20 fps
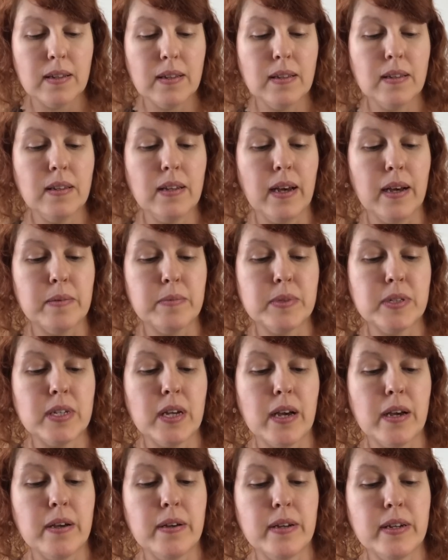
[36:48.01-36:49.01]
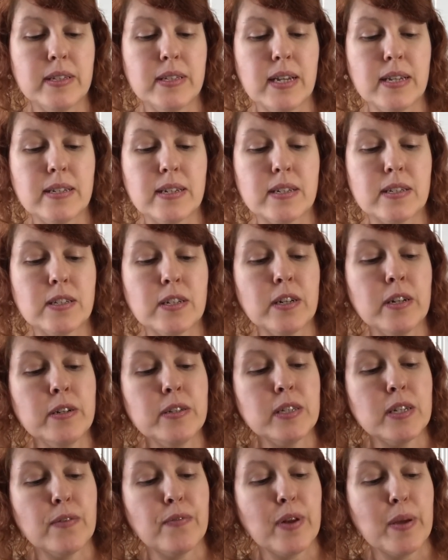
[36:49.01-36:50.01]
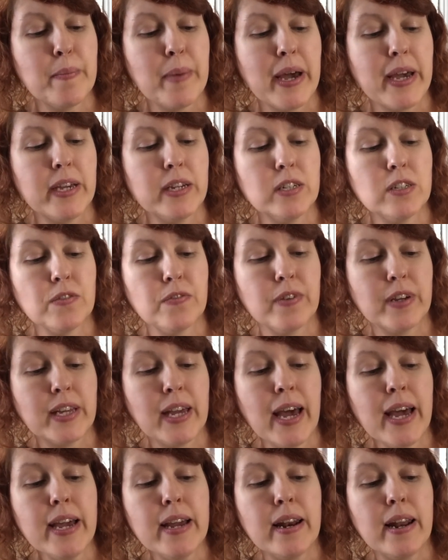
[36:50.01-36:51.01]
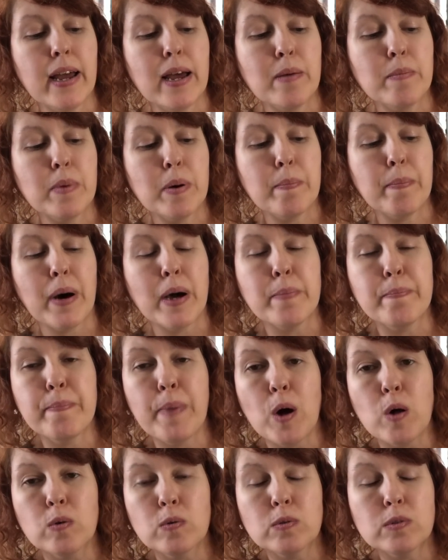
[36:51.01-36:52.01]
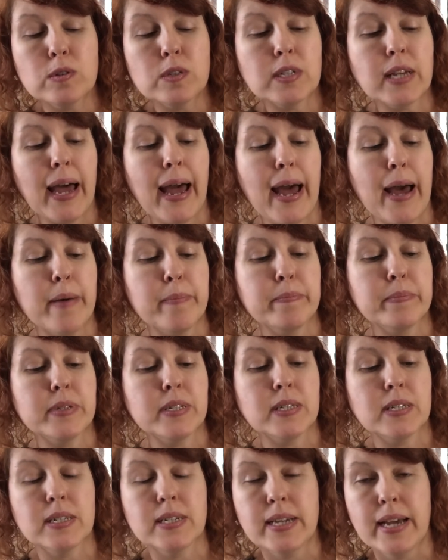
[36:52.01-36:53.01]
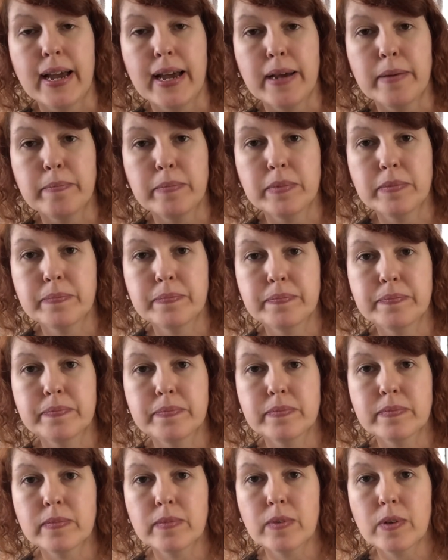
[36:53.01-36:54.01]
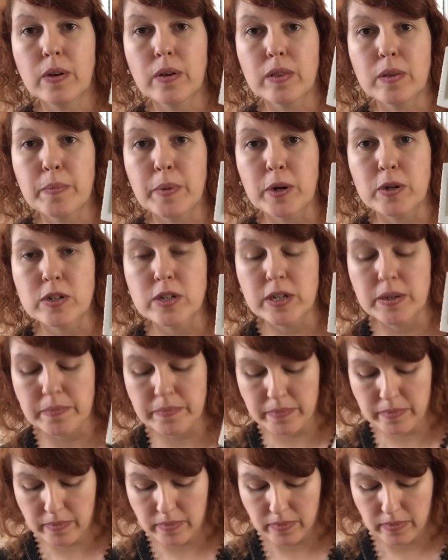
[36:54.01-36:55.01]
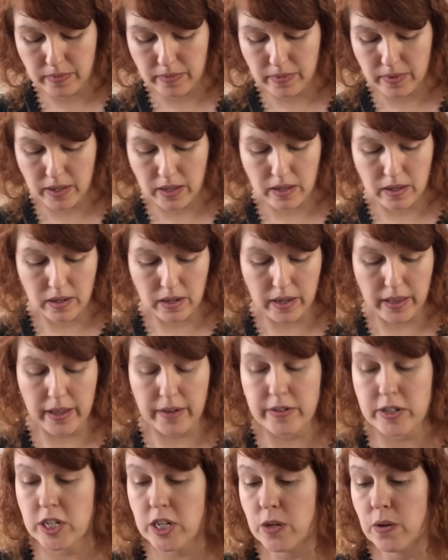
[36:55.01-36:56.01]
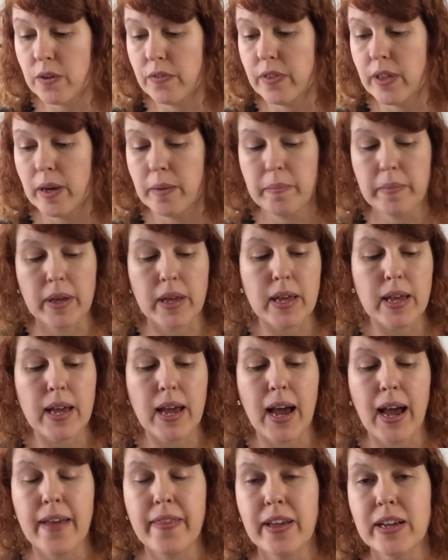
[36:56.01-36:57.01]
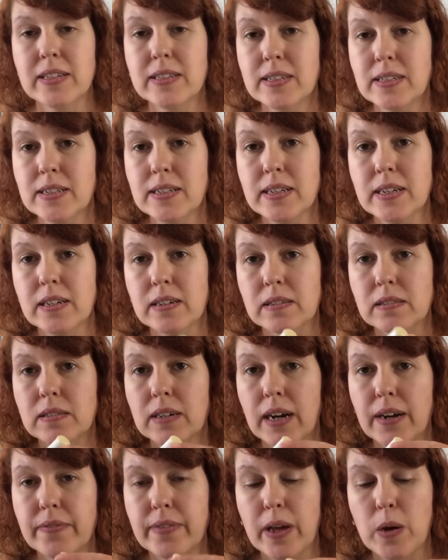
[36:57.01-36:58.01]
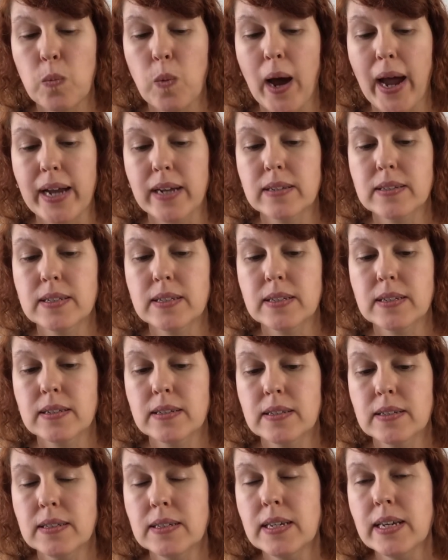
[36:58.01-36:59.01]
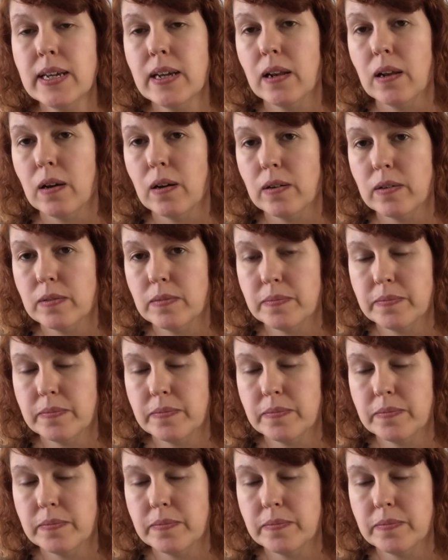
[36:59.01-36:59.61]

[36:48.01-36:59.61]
Yeah, so it says exclusively made for KLM by Bowls Amsterdam on the bottom, and there are 2 of them, and they still have their wax seal on.